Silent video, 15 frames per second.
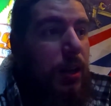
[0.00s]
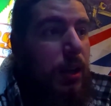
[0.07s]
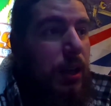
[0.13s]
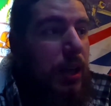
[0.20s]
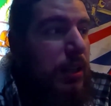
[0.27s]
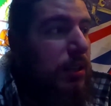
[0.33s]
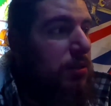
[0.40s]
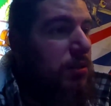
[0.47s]

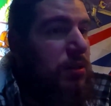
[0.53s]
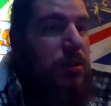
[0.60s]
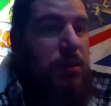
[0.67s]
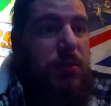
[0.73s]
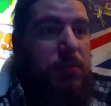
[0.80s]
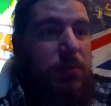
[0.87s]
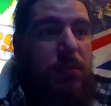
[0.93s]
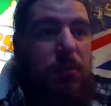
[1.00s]
And
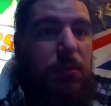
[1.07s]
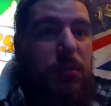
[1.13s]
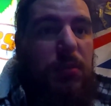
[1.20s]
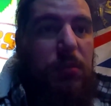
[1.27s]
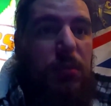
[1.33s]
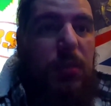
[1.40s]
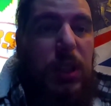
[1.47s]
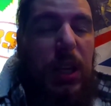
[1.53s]

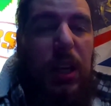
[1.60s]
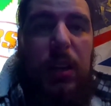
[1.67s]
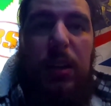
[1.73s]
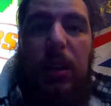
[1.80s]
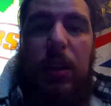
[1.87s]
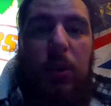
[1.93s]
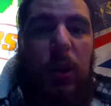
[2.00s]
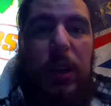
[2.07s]
yeah,
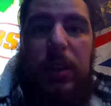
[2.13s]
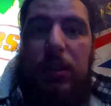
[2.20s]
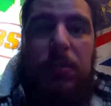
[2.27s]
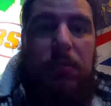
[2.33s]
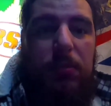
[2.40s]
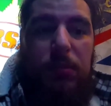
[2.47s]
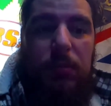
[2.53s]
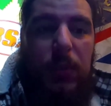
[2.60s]
they're great.
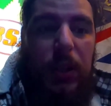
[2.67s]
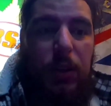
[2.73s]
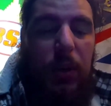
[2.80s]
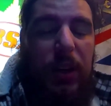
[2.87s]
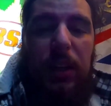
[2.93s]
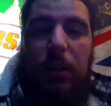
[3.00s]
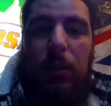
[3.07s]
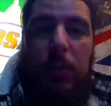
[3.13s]
They're
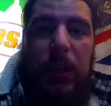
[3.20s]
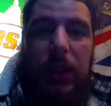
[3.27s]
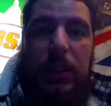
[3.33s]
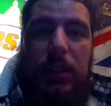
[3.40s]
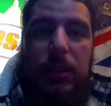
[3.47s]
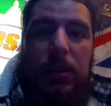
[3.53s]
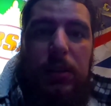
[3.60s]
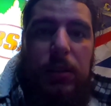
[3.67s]
great little
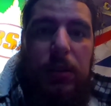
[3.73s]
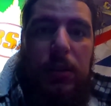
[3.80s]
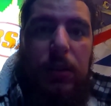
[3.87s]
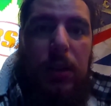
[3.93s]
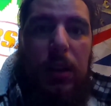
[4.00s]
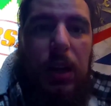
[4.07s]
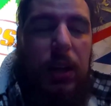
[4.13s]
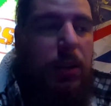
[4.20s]
bikes.
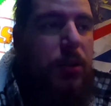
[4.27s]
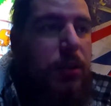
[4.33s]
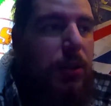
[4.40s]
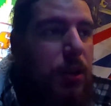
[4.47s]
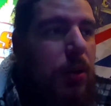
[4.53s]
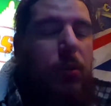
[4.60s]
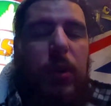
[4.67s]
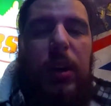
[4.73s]
I could
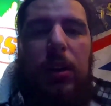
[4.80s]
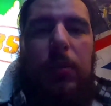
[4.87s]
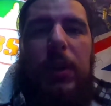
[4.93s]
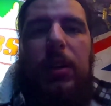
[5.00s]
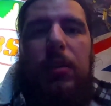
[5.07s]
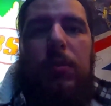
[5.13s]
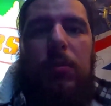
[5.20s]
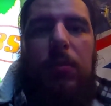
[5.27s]
not
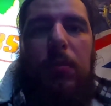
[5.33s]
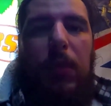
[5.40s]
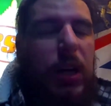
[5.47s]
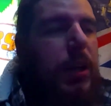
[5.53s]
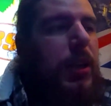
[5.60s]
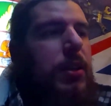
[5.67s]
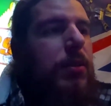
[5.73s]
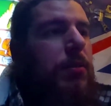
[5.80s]
recommend
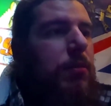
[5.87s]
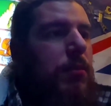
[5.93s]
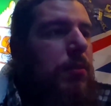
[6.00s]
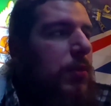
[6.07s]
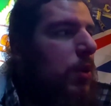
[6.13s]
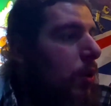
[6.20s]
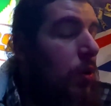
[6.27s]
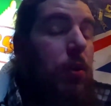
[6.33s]
mine,
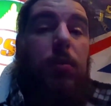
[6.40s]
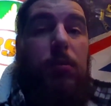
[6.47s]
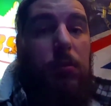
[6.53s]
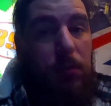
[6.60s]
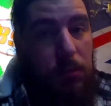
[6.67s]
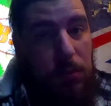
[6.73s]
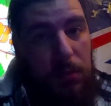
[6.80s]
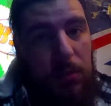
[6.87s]
or
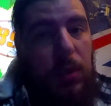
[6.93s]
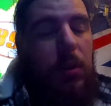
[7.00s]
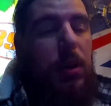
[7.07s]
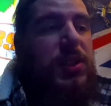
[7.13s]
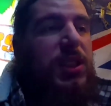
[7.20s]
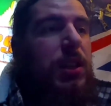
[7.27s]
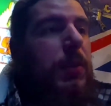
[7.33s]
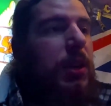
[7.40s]
a
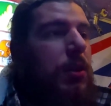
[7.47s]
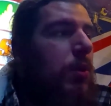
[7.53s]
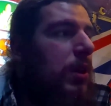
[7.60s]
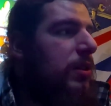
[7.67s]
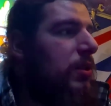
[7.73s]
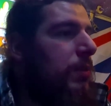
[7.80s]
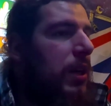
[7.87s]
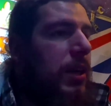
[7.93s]
similar
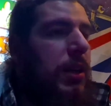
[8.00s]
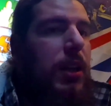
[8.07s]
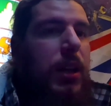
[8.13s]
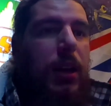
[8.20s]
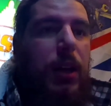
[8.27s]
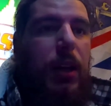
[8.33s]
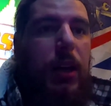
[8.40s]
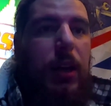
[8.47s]
one to mine,
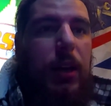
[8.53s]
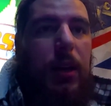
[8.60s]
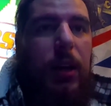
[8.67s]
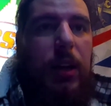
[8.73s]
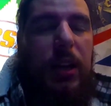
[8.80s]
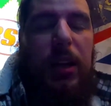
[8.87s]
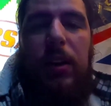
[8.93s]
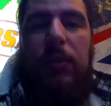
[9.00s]

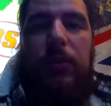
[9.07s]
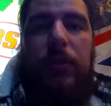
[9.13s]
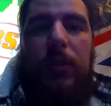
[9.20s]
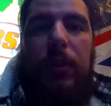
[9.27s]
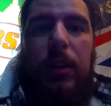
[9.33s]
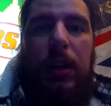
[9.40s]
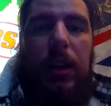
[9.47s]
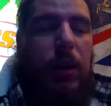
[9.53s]
enough.
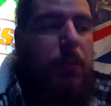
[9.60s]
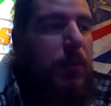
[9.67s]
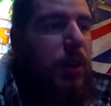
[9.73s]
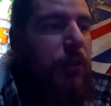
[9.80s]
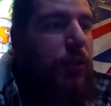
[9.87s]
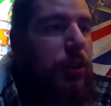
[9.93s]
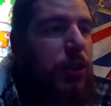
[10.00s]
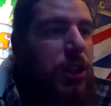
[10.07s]

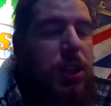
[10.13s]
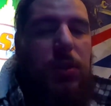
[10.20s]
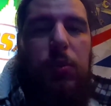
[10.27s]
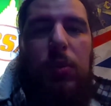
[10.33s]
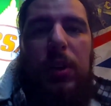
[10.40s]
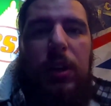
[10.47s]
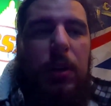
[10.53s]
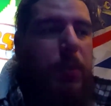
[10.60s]
If you just
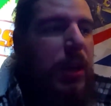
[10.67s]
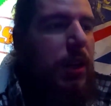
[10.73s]
want to